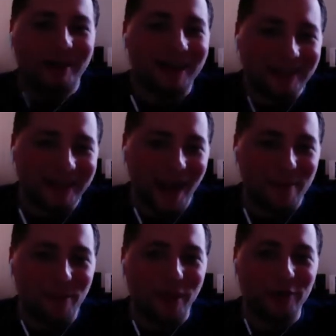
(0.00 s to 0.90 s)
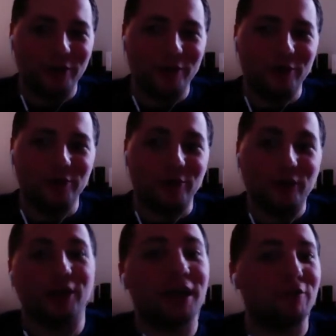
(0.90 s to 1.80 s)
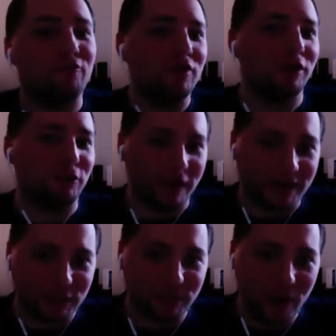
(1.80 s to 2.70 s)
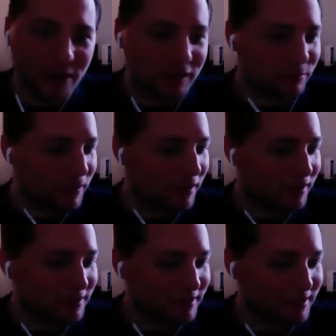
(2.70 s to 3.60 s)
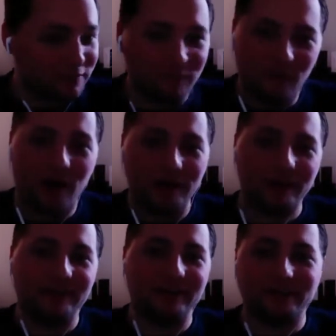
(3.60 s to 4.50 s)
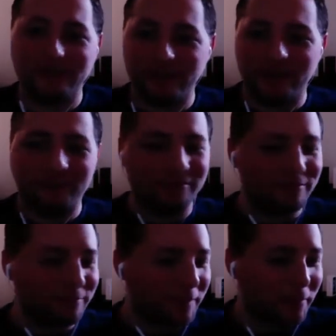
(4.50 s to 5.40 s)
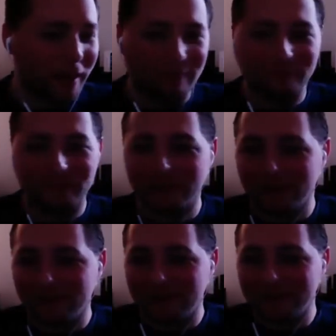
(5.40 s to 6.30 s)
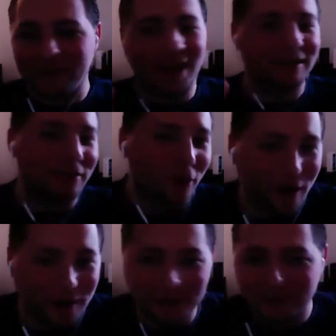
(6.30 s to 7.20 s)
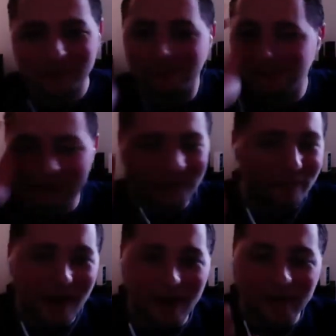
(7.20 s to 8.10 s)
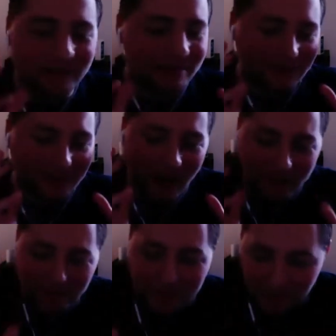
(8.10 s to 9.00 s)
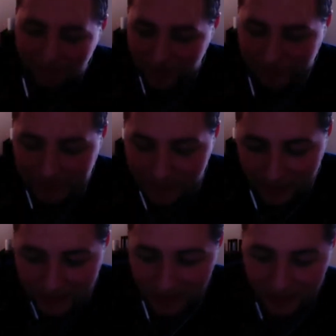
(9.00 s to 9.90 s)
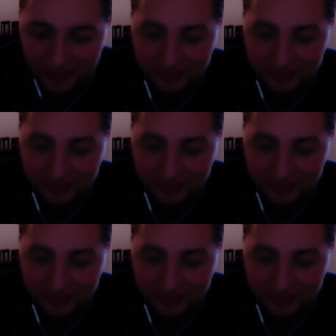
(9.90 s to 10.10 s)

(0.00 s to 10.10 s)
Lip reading: to get that, but you're going to get a really great experience because it's fun, and people are attacking the guards and you're running around. And I really love games like that.